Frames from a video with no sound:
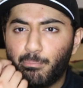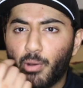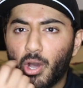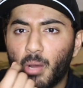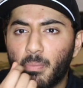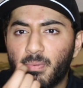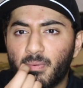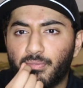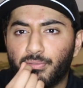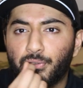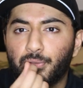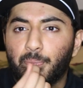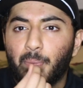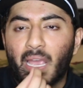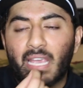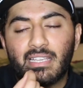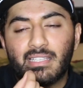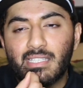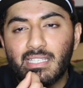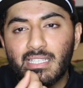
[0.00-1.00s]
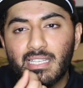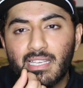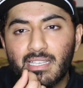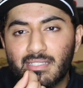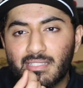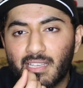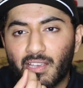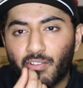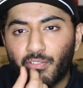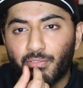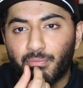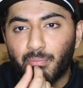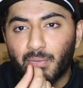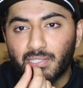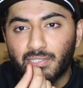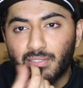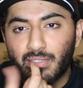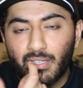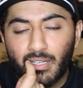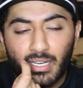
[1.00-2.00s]
pop of spiciness of
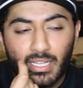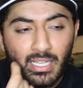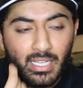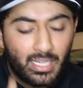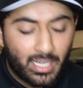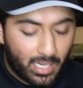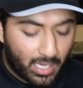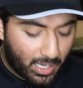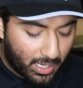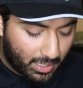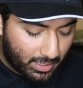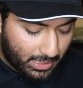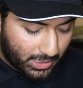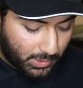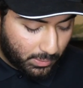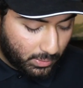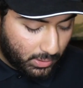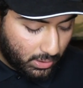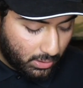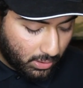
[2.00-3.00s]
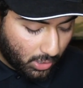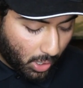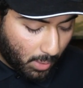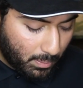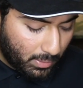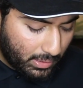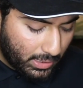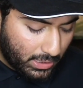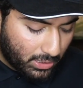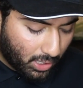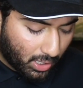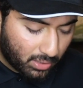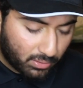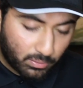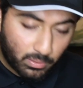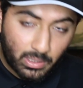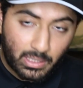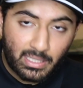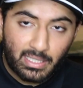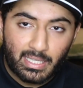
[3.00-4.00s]
mustard that you would normally not
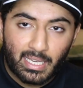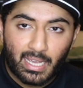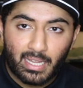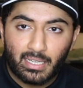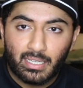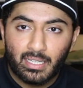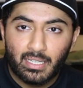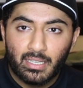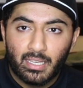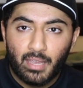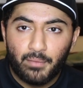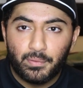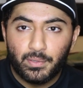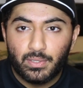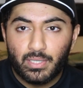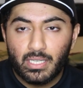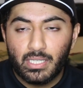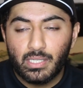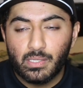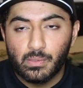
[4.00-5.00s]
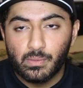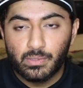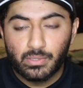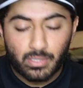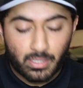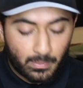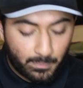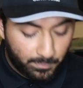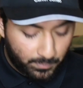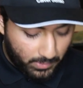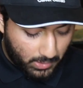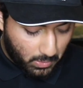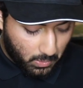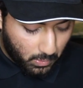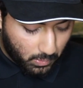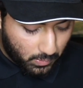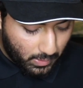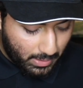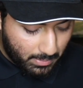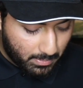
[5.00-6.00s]
really get if you didn't use
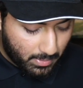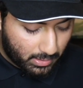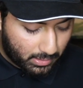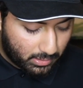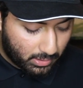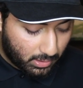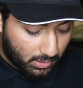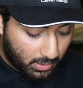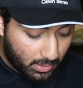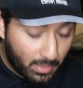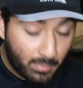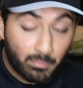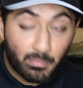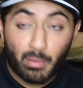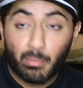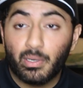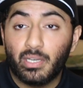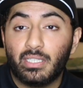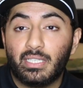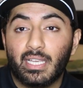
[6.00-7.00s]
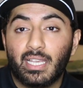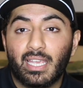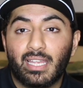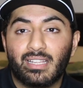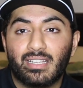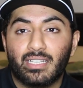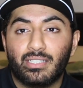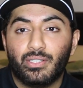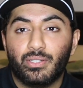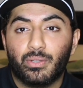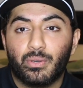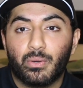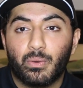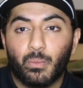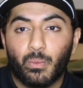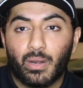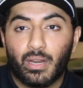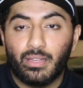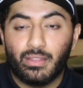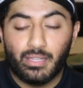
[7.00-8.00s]
whole grain mustard. I'm going to dig in and let you know
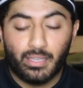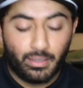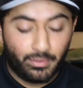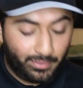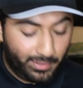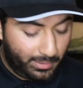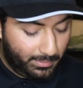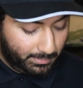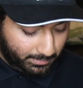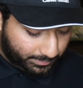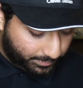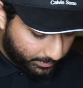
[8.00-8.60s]
what I think of it.